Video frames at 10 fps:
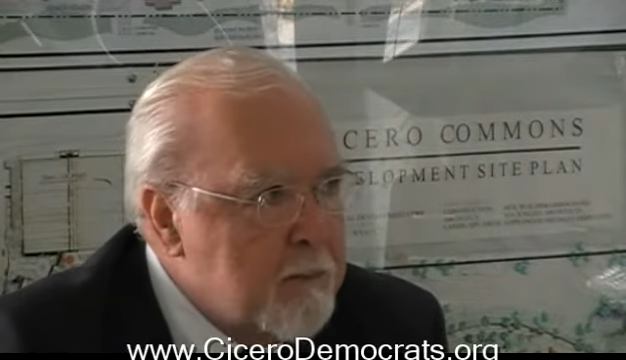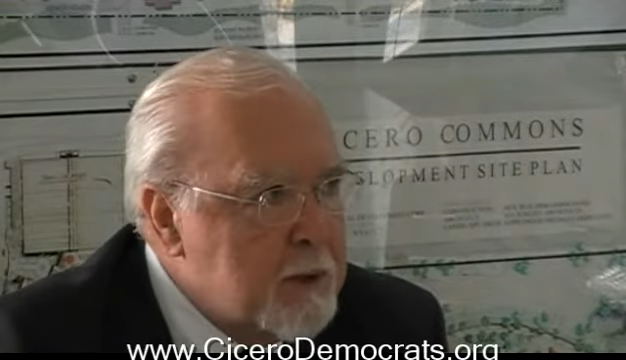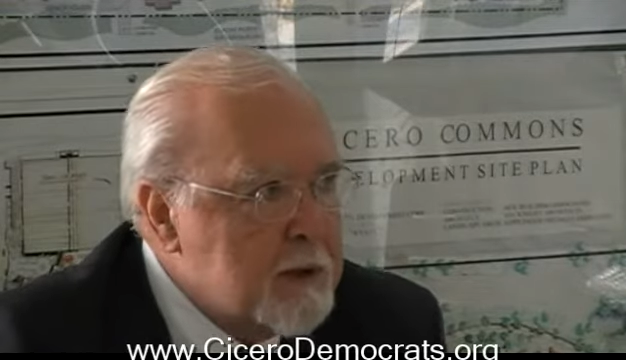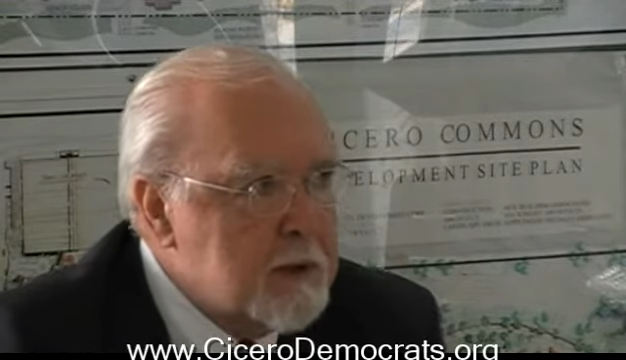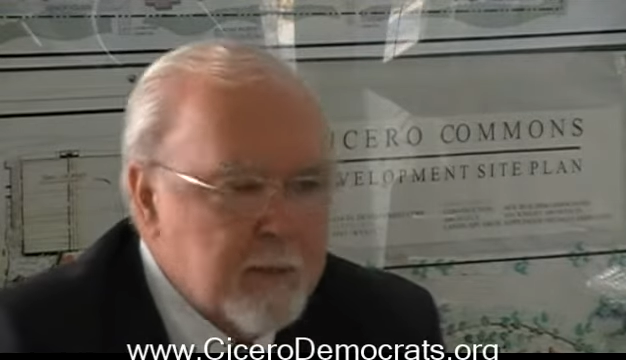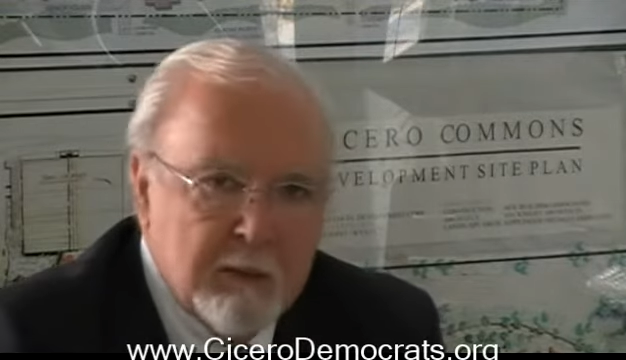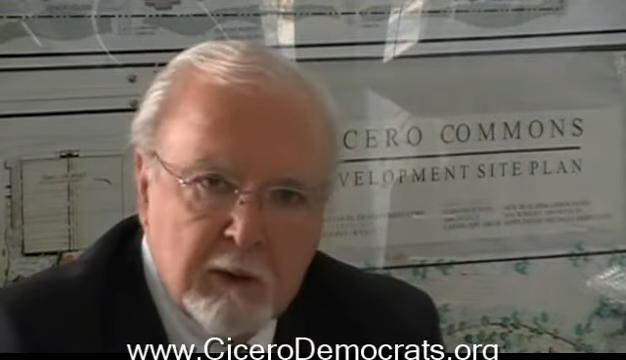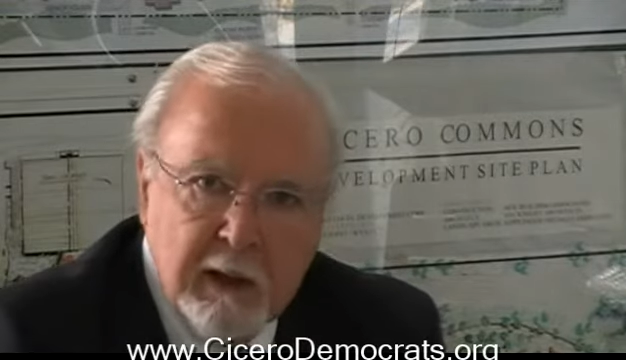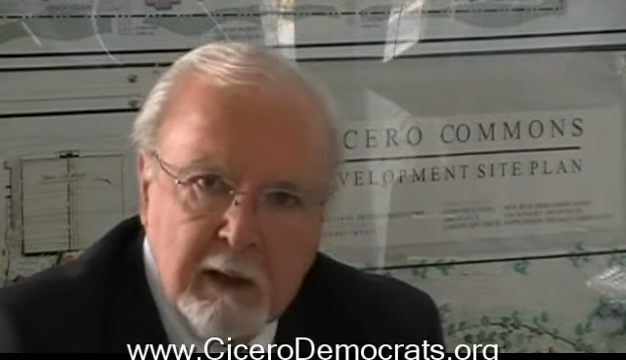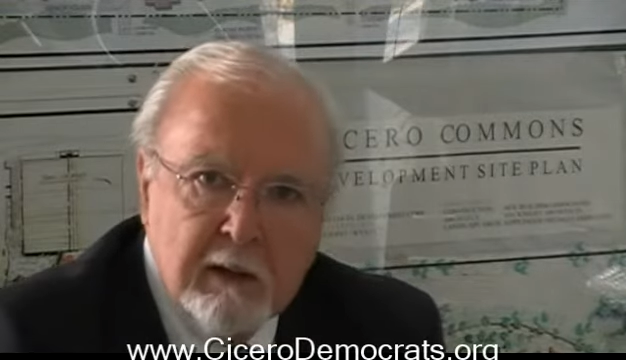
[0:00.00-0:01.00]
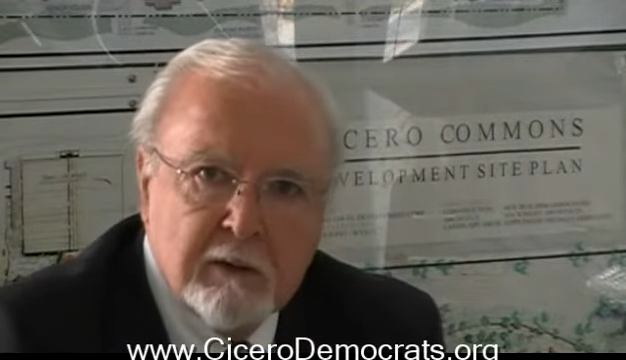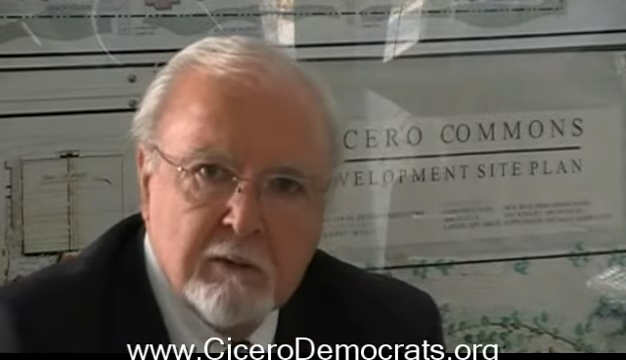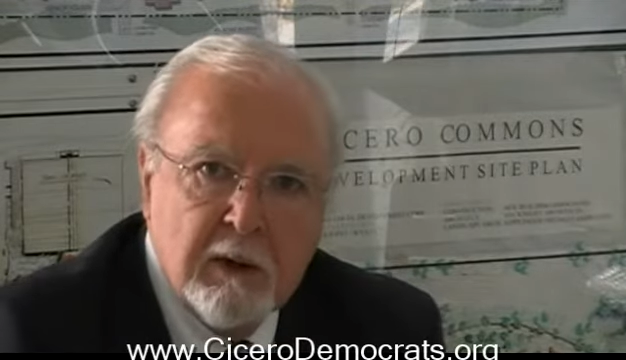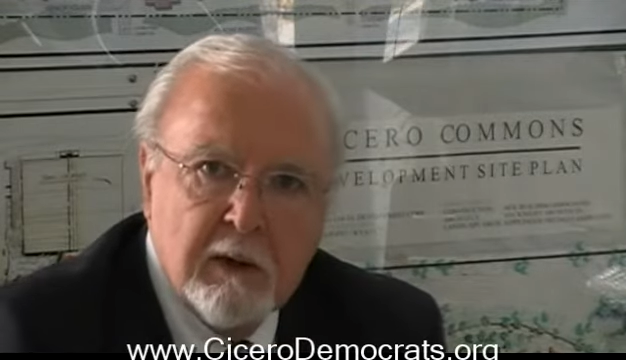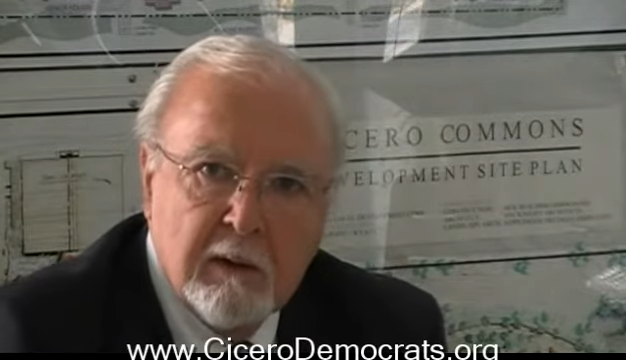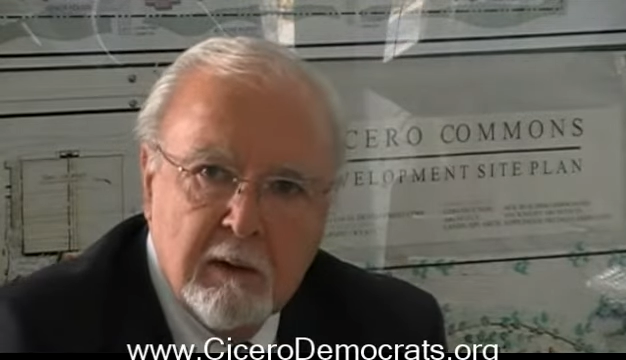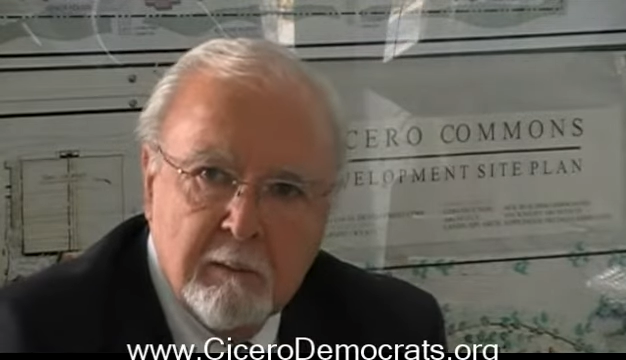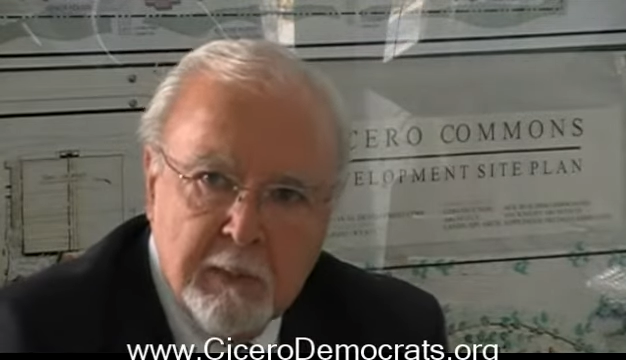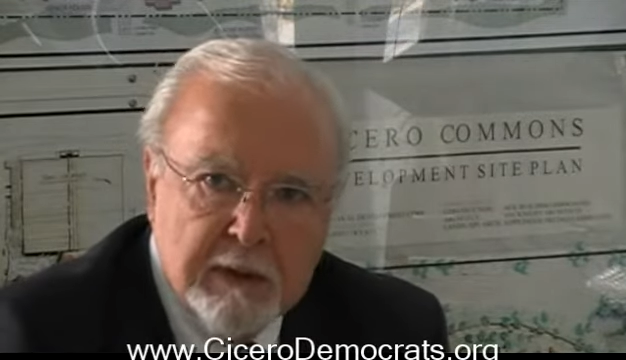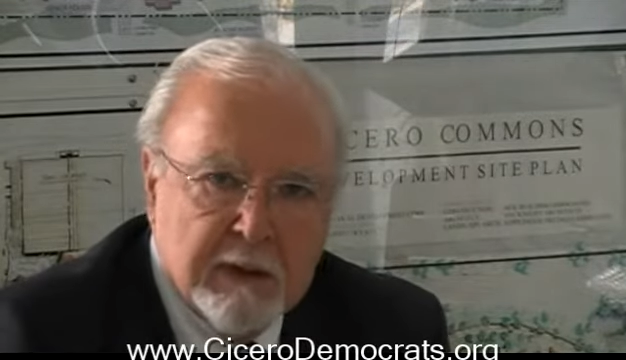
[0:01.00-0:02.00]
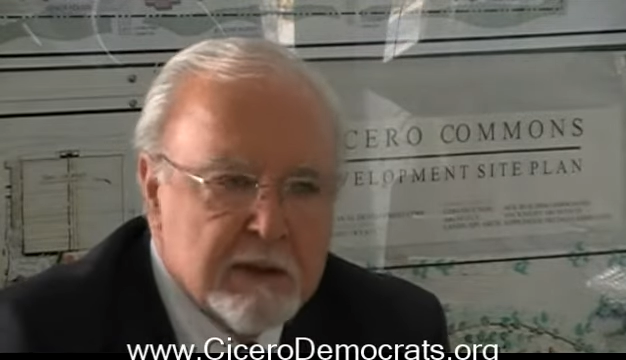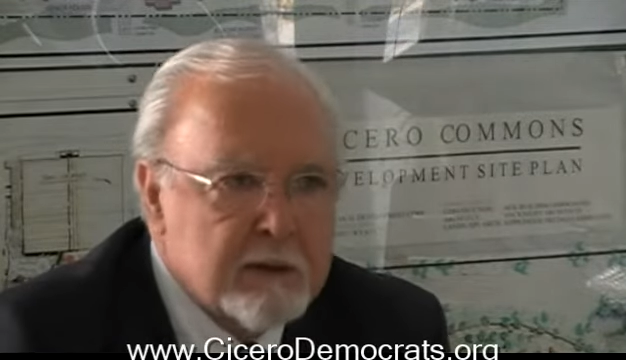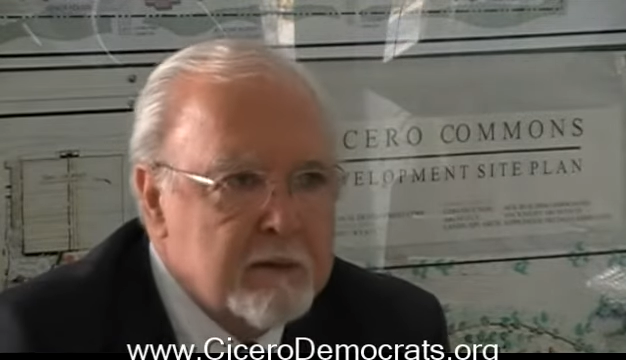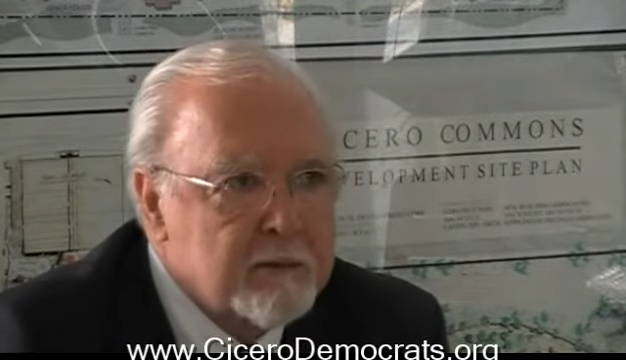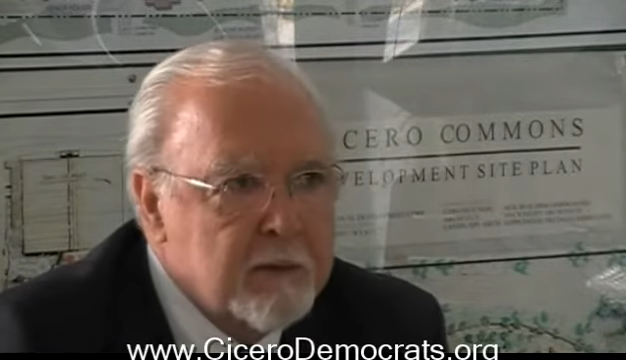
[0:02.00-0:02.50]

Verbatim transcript: business people get into business.